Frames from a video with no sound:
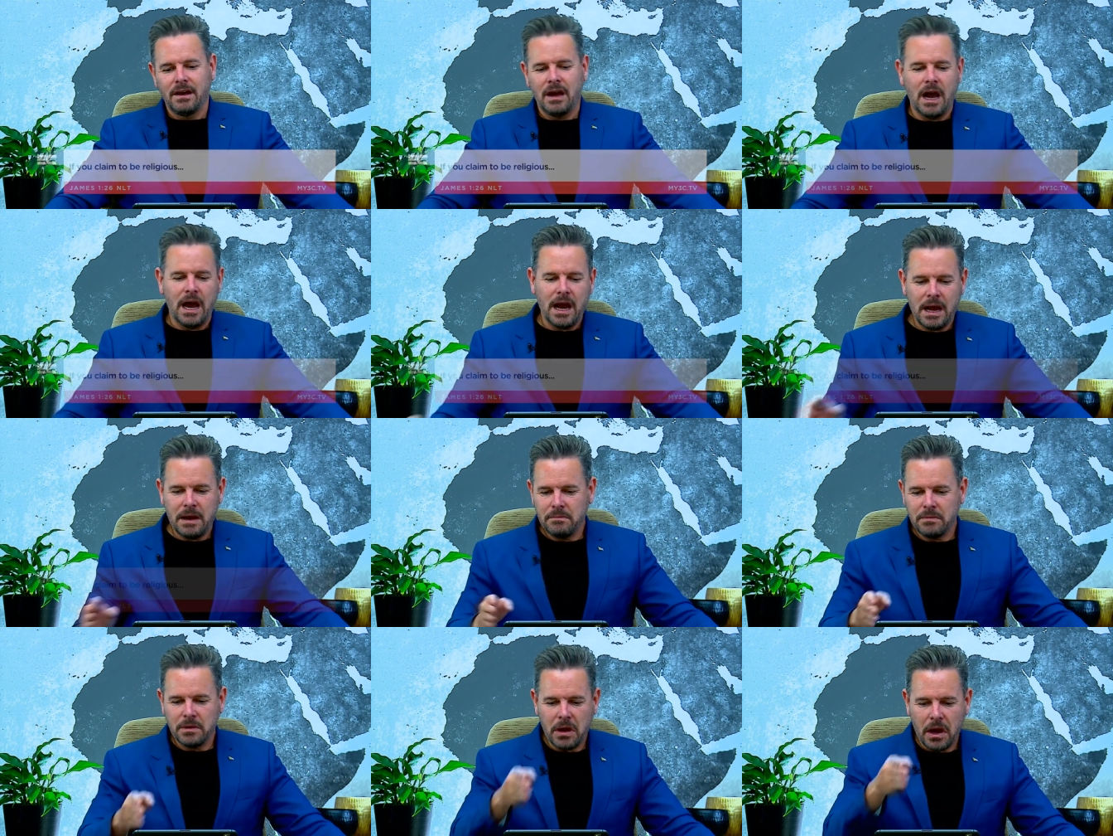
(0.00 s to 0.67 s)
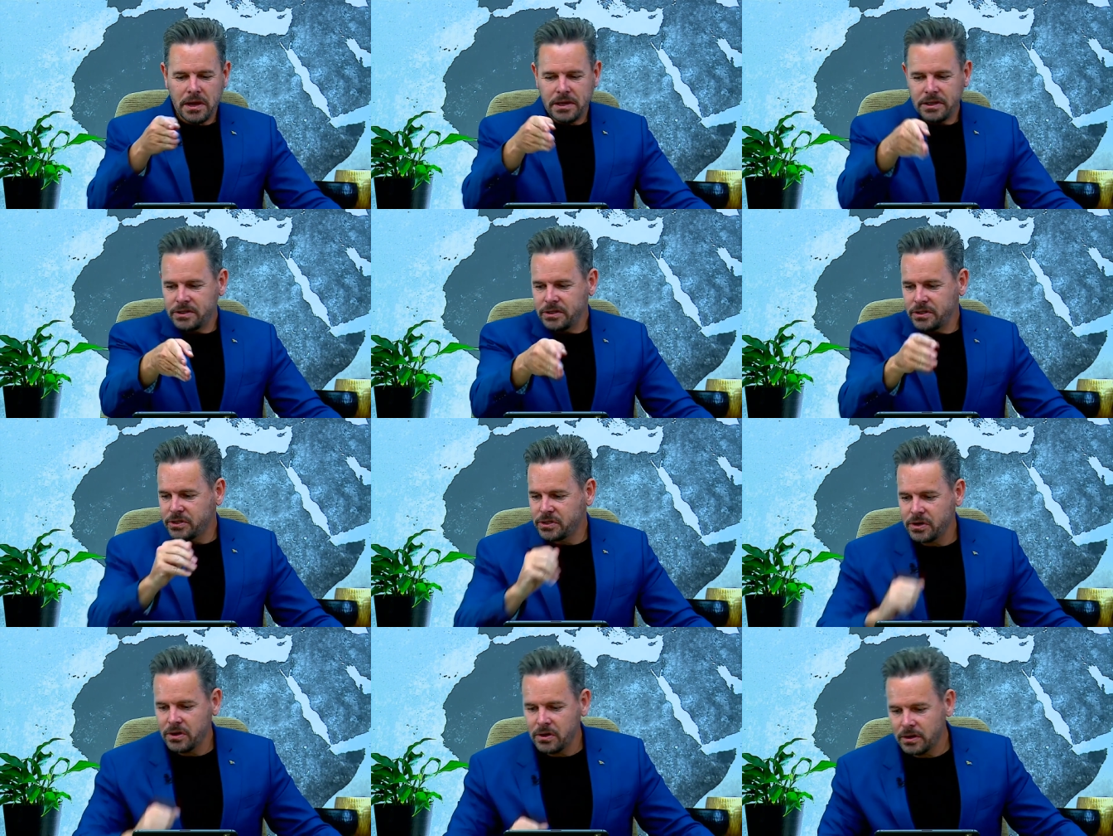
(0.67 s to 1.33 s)
I'm going to
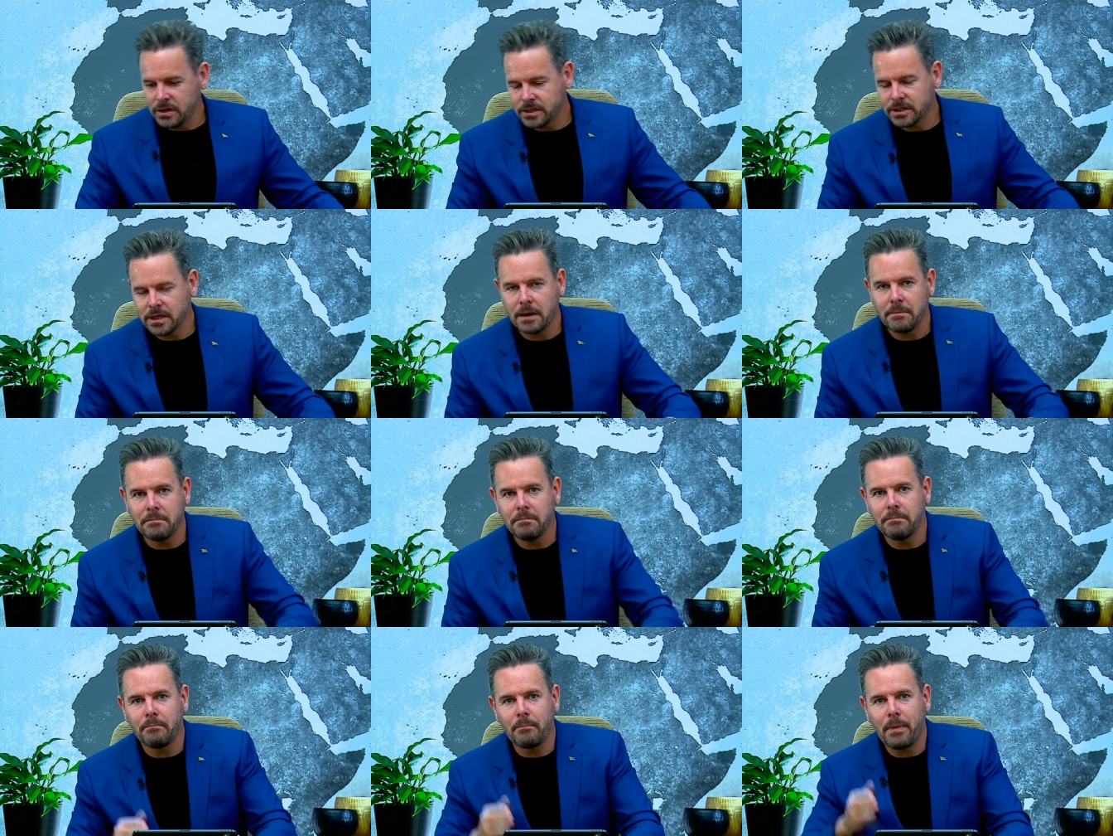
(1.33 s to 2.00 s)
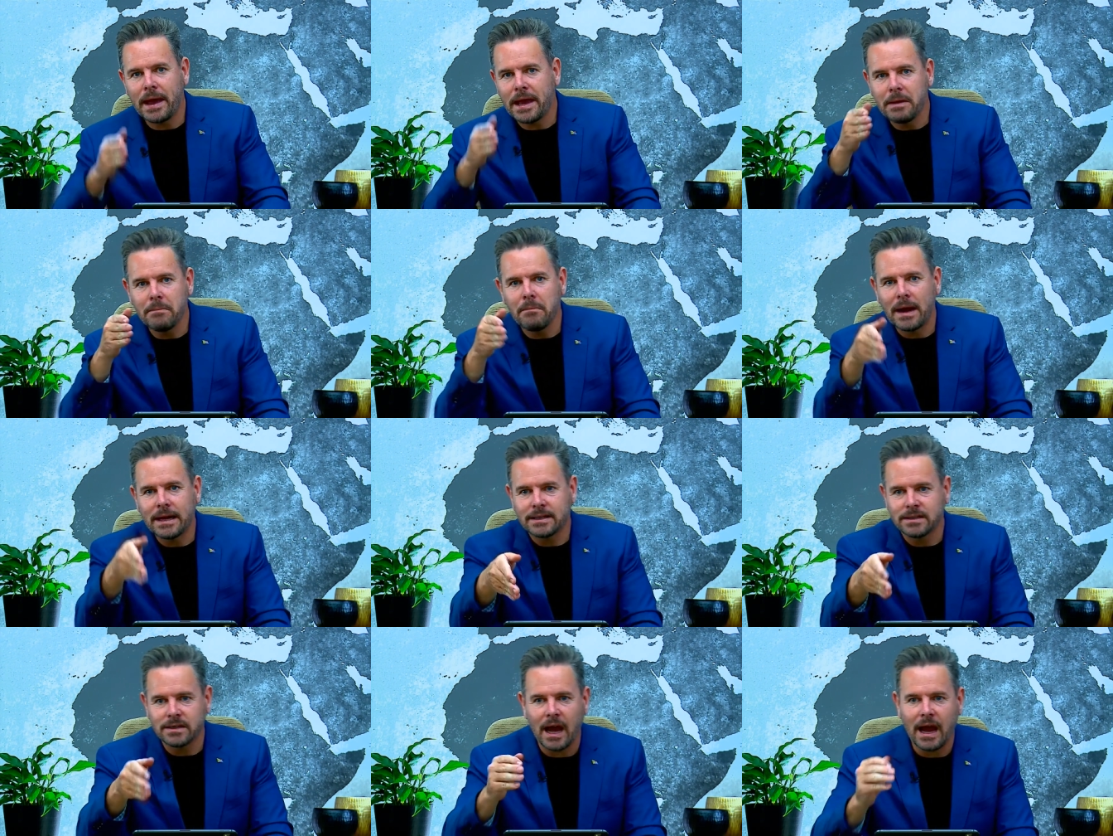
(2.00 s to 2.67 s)
church, I'm paying
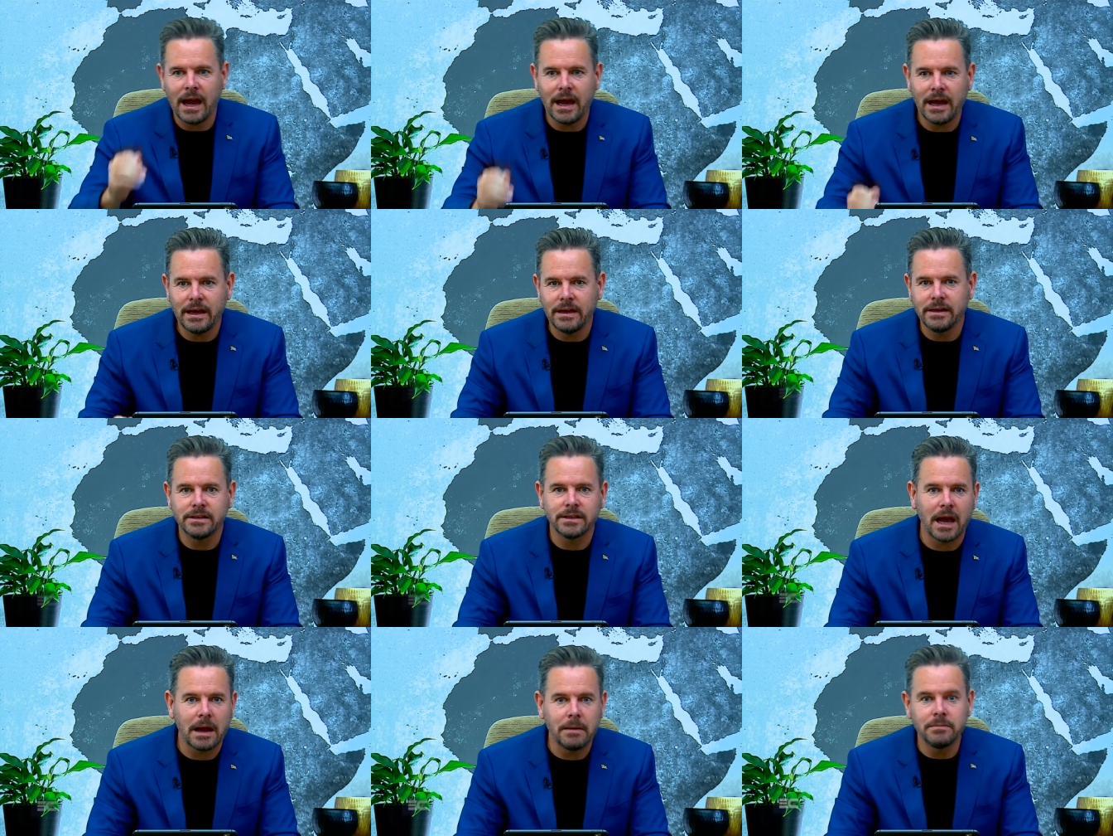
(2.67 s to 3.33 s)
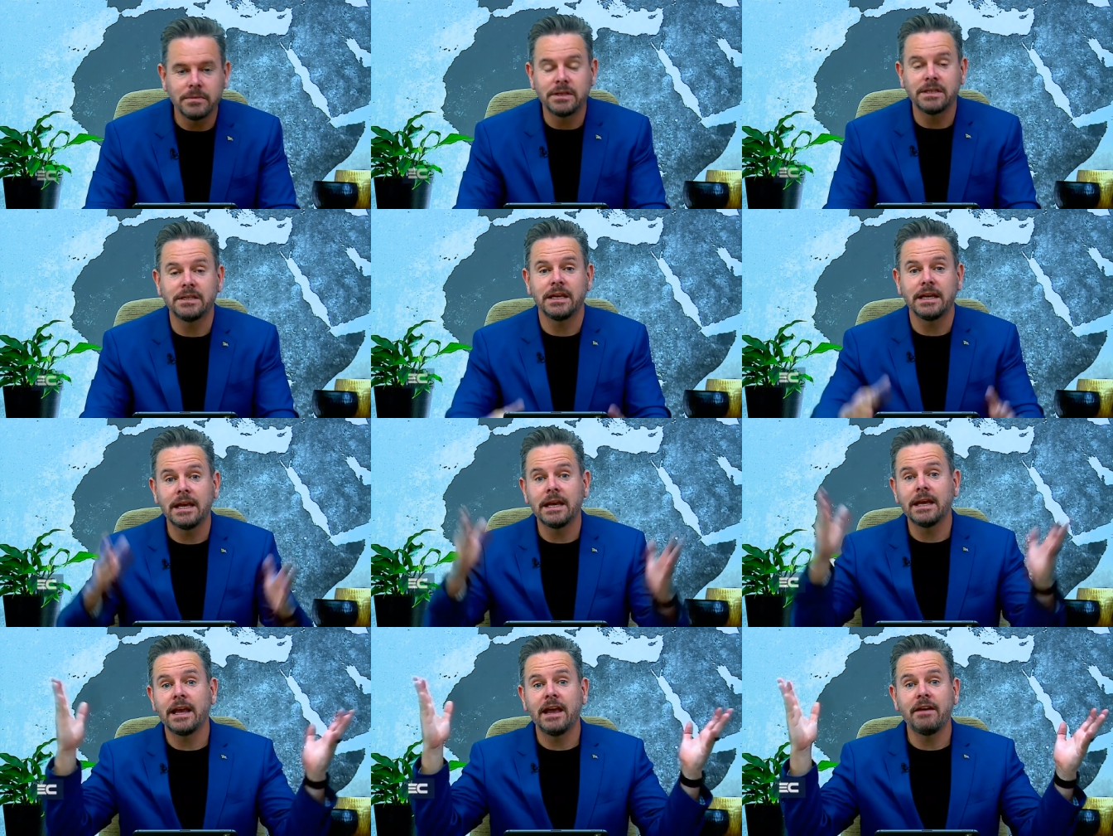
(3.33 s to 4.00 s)
my tithes, I'm
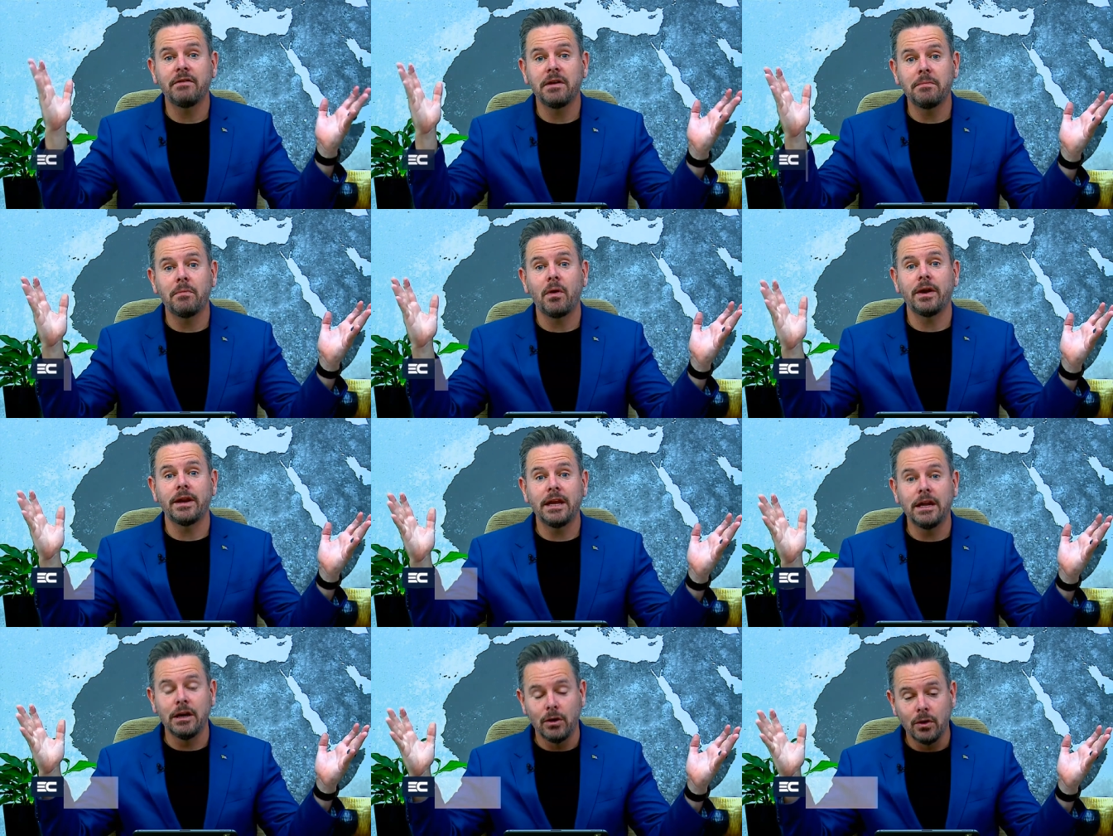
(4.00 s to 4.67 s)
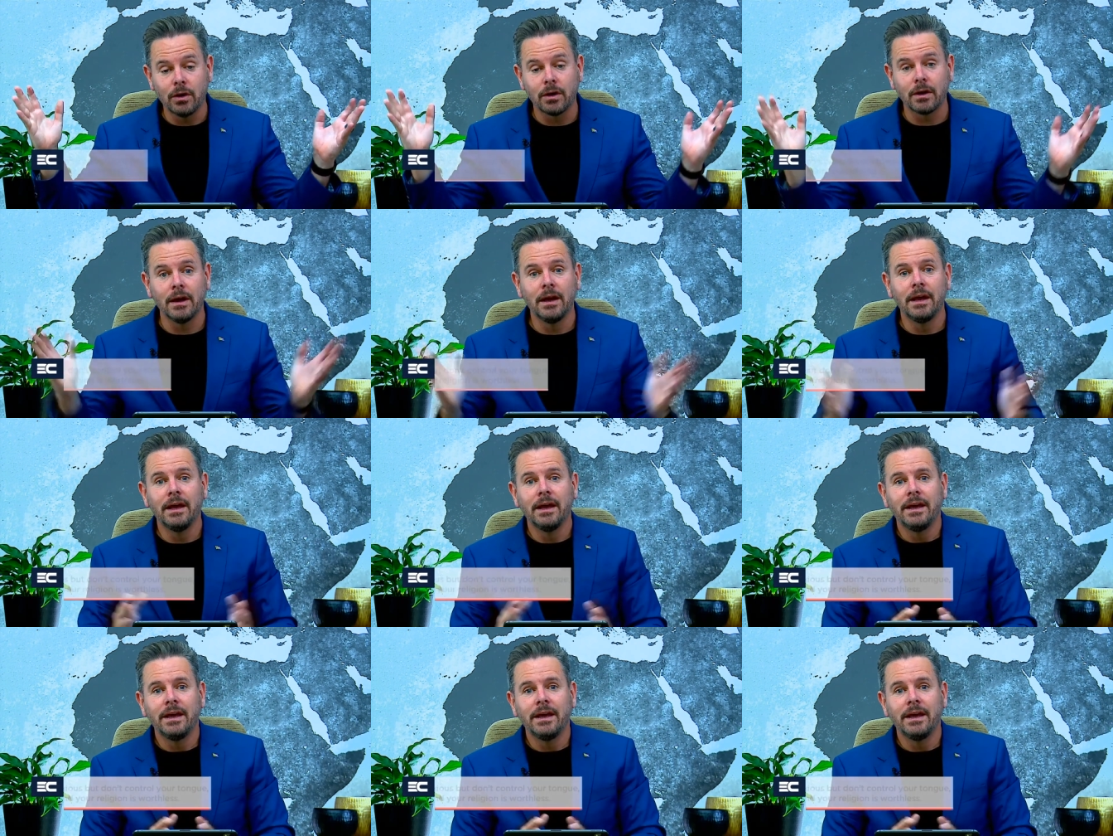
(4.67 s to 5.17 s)
singing everybody, look.